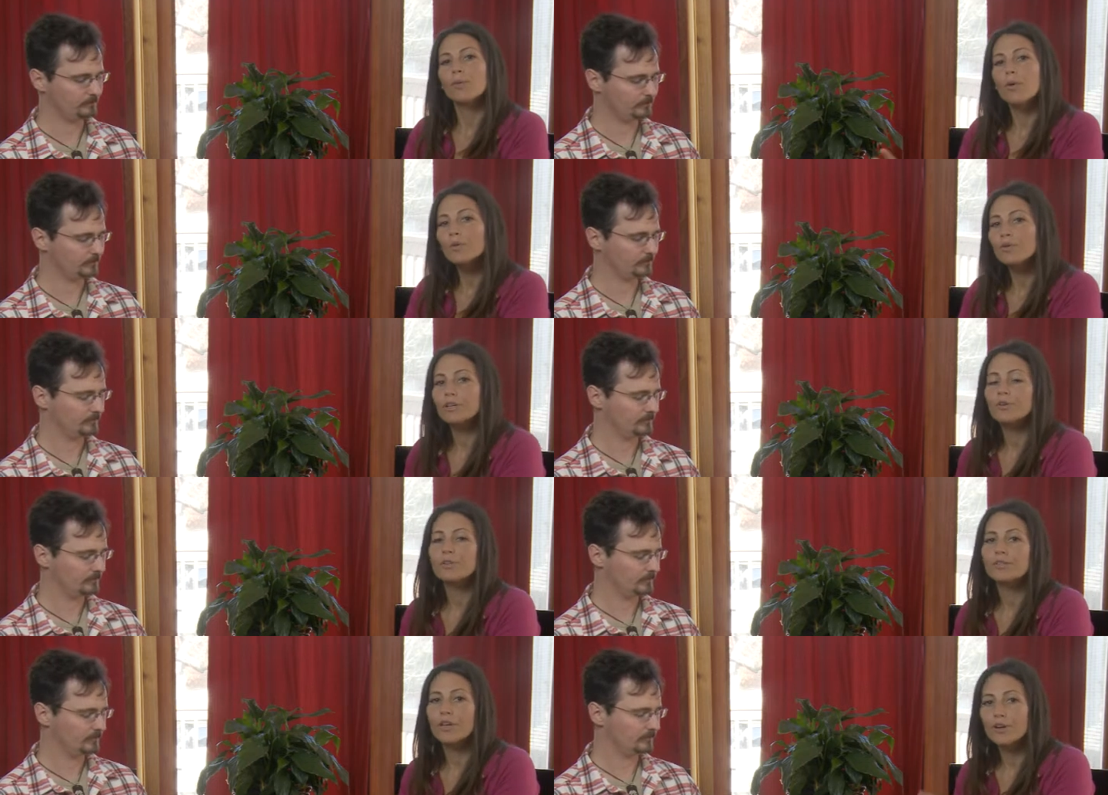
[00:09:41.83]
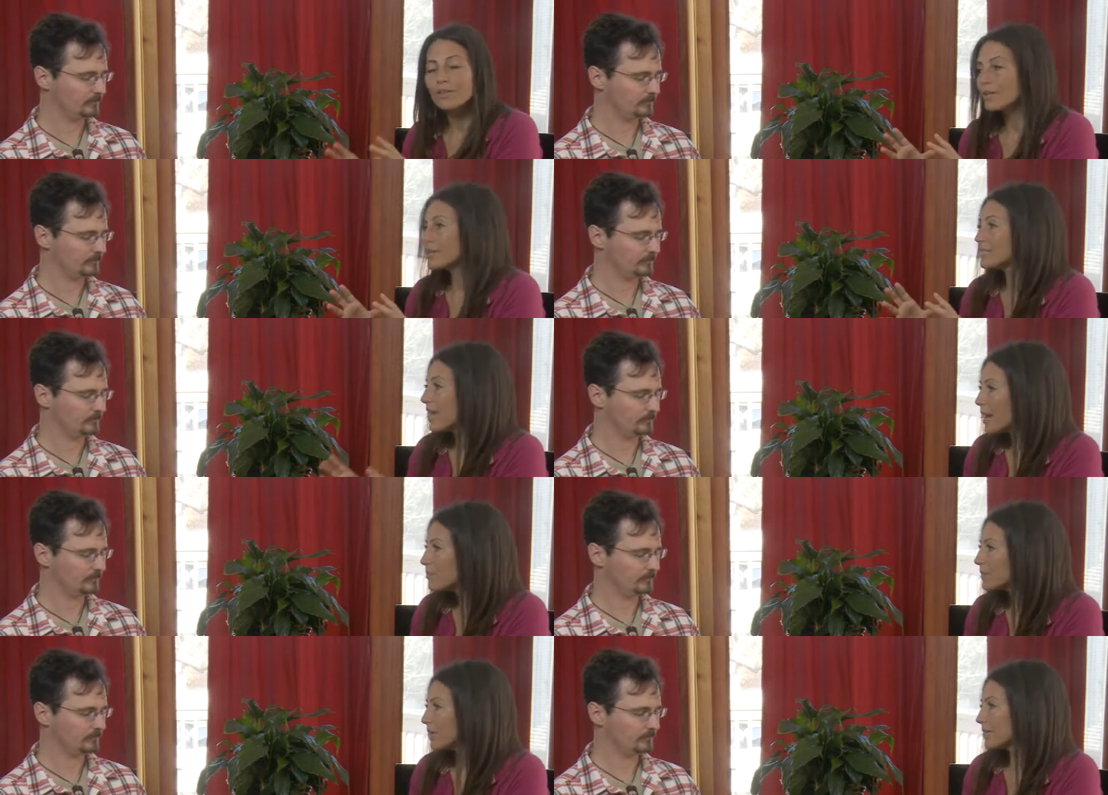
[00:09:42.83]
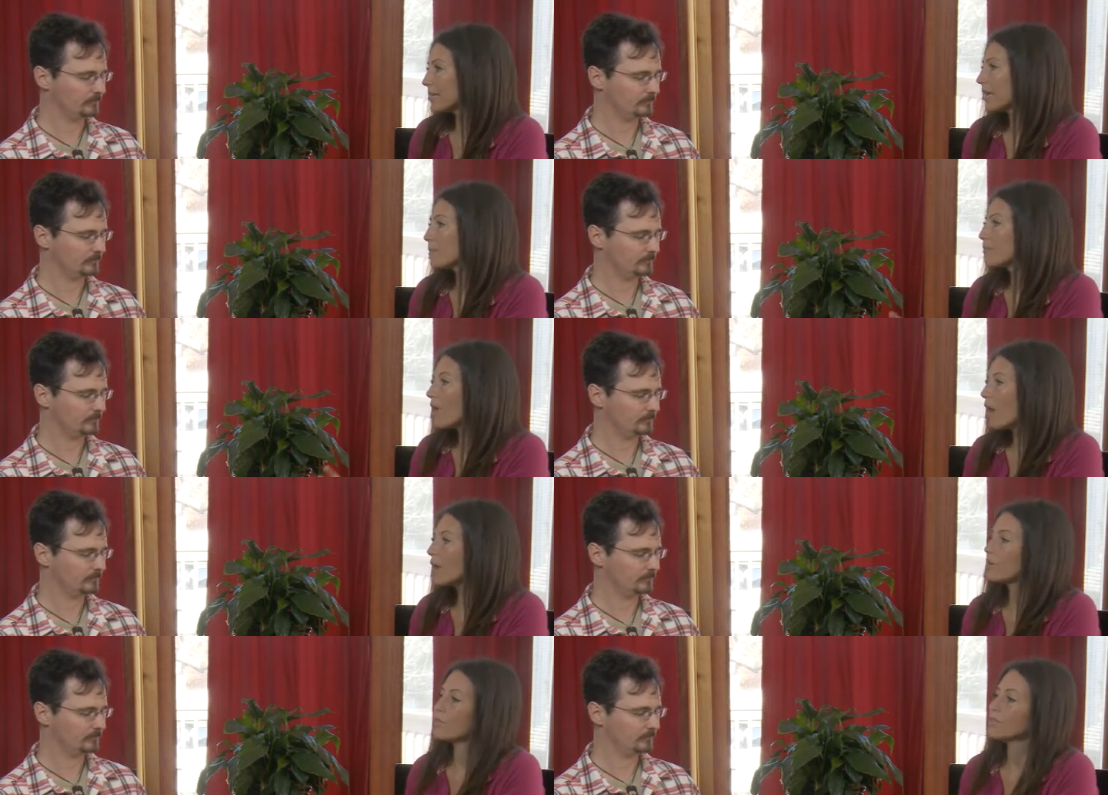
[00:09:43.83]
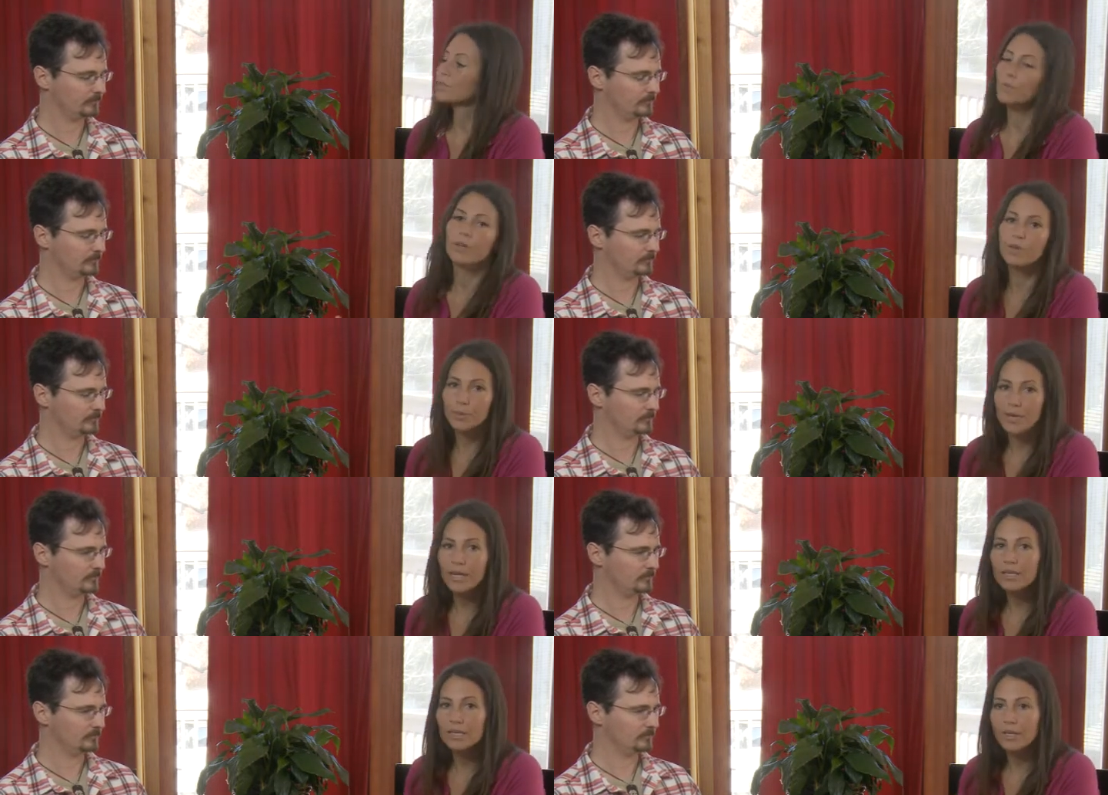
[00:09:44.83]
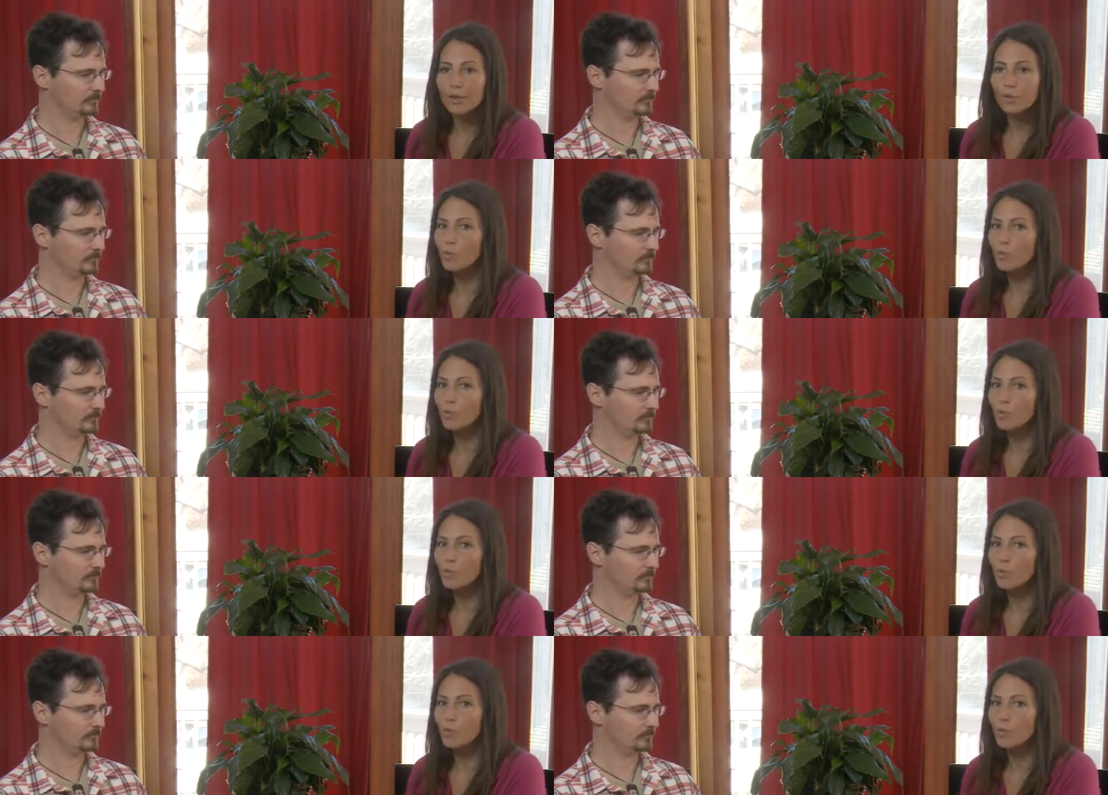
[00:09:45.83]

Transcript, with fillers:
Speaker 1: The Boulder Integral Center is a template and a model that's being created here.